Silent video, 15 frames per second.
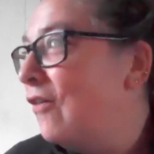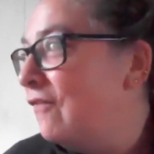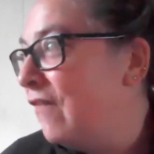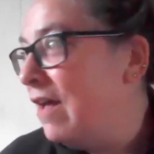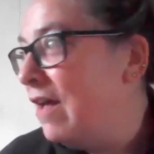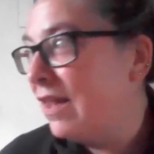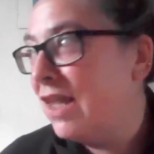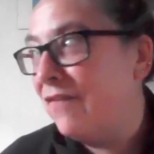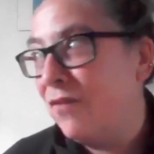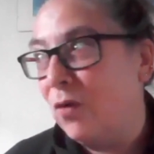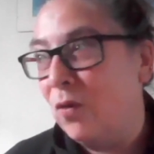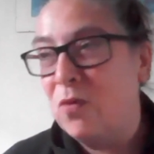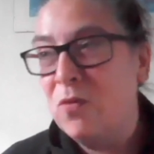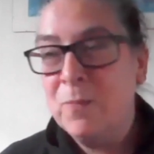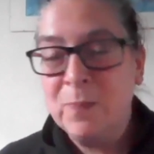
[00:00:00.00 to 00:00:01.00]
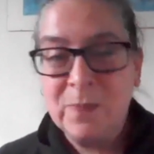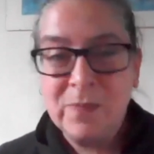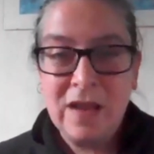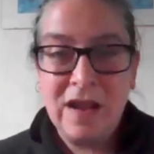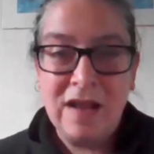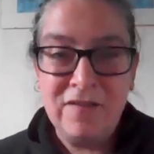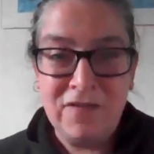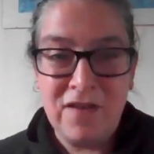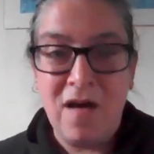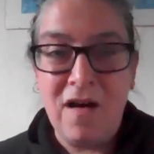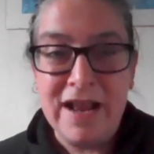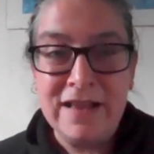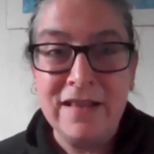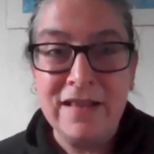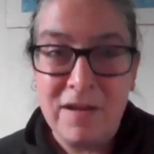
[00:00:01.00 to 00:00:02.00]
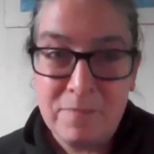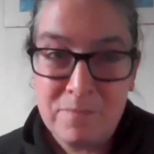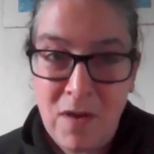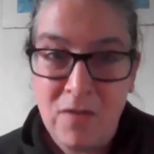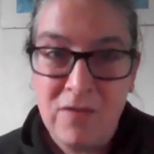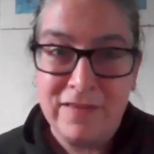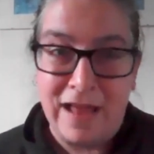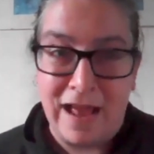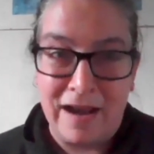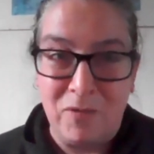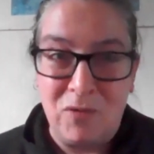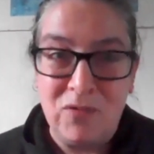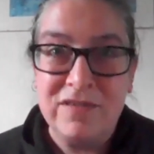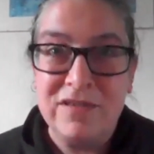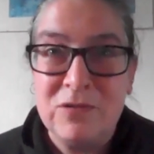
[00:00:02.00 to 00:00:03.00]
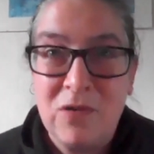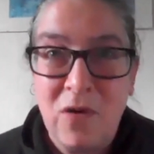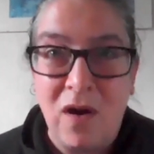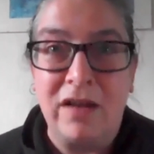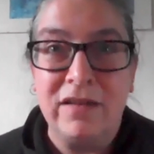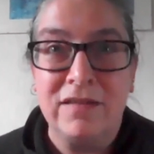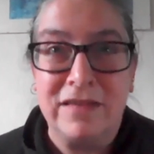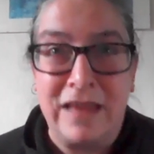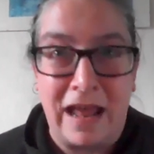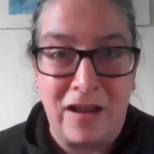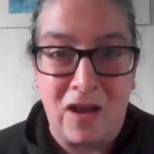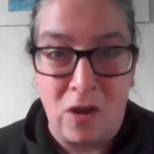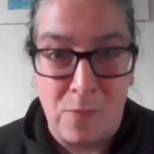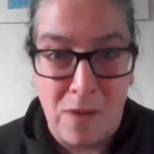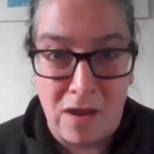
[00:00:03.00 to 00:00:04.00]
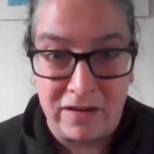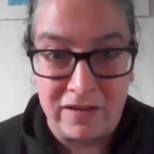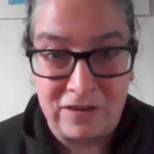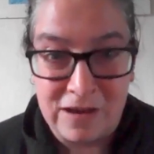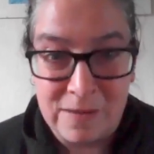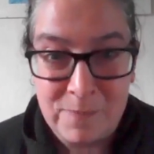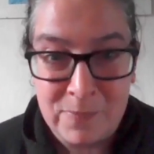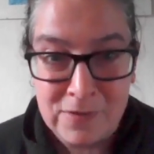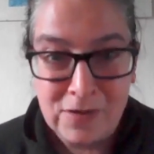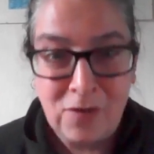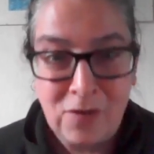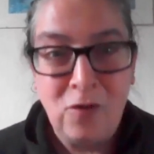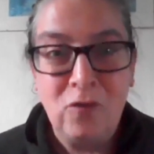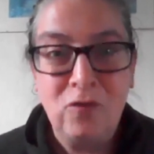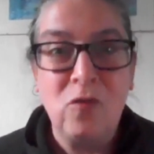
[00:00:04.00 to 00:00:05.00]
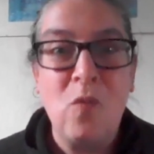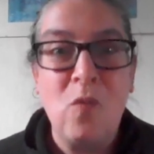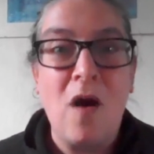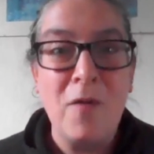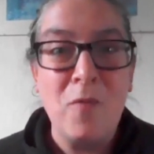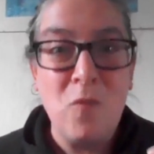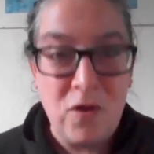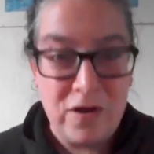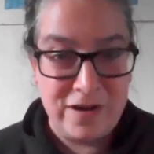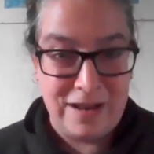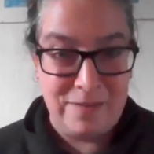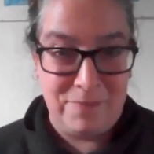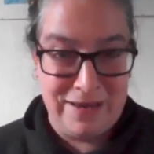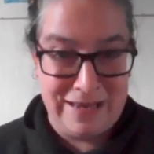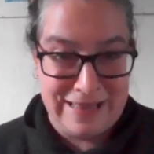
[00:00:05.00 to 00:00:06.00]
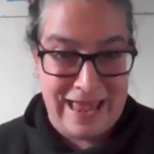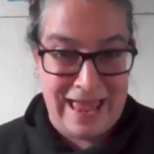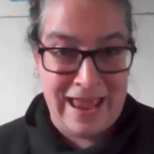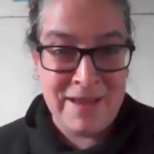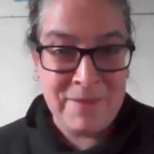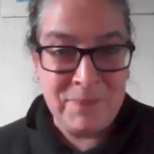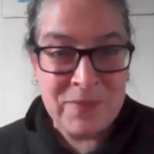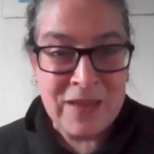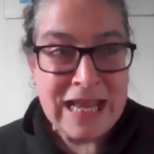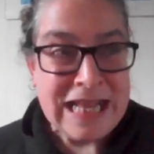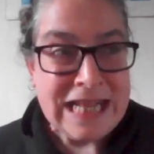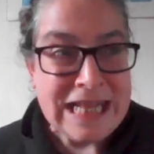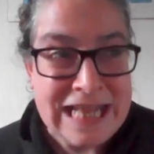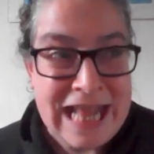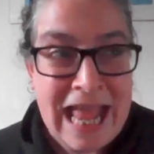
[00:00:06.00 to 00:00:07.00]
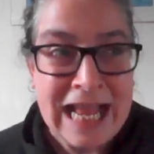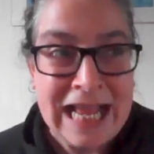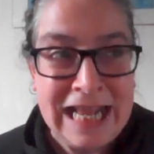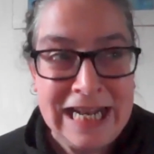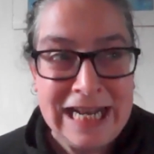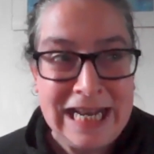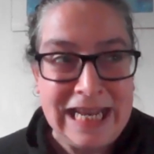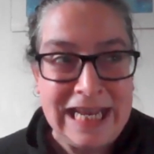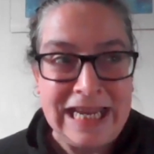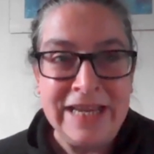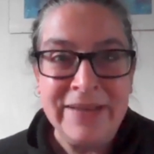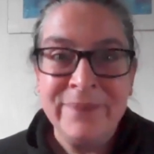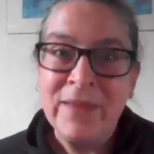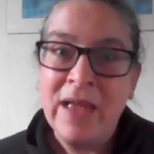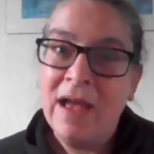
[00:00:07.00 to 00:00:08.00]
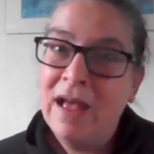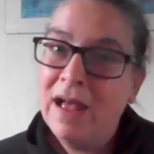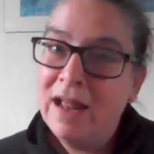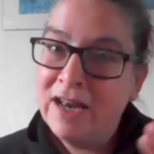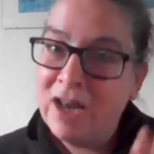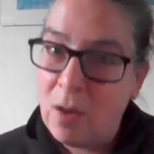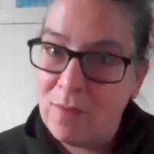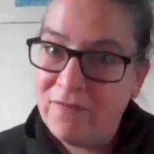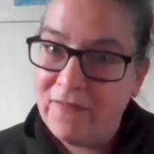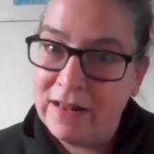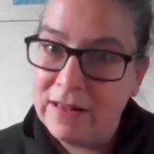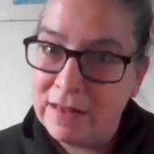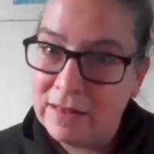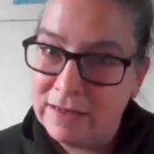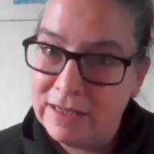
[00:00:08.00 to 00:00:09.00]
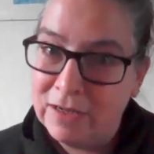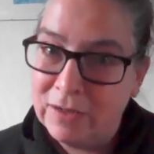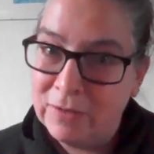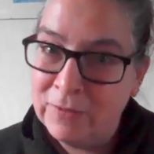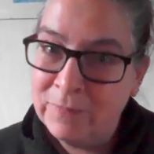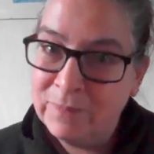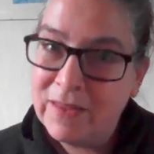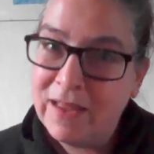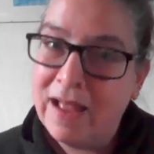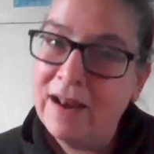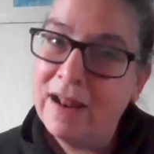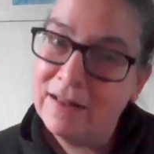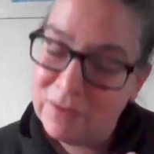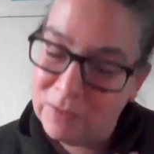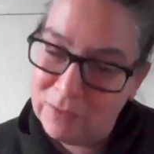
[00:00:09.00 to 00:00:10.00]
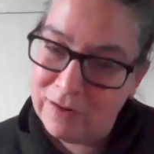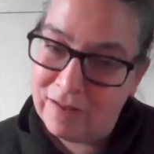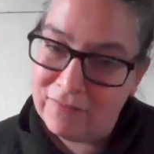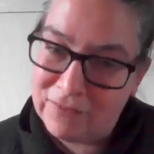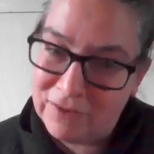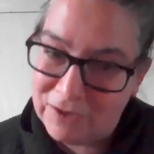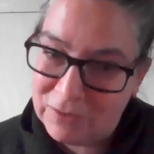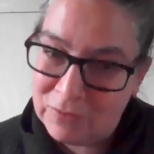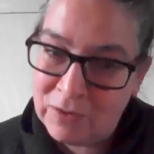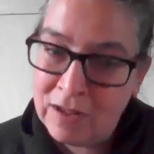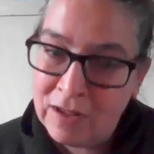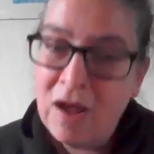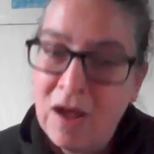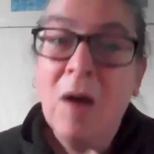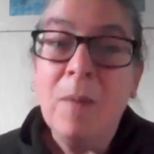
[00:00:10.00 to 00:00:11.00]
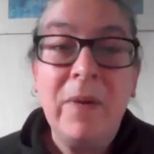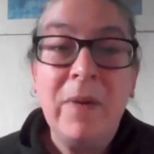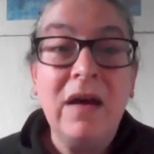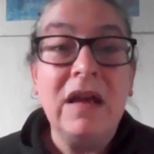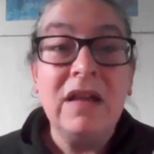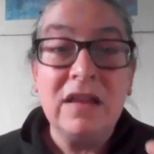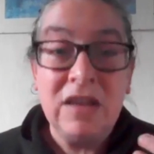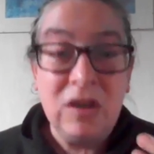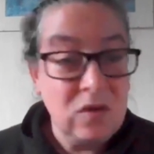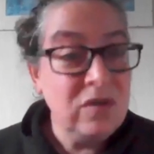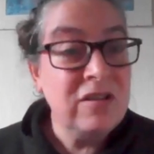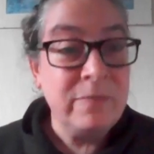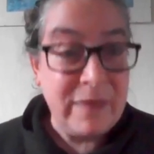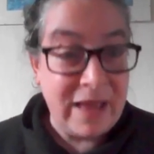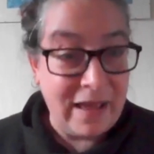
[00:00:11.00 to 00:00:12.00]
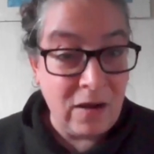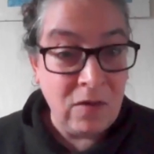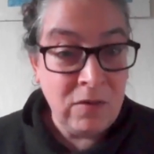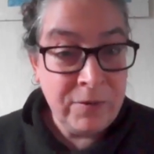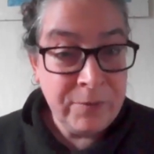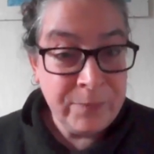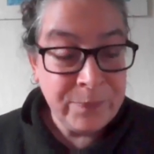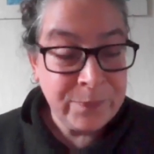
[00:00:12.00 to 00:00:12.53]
first of all, flies, like most animals, do not understand home ownership. So why wouldn't it be there? Secondly, no offense to you, and I do love you, but you smell,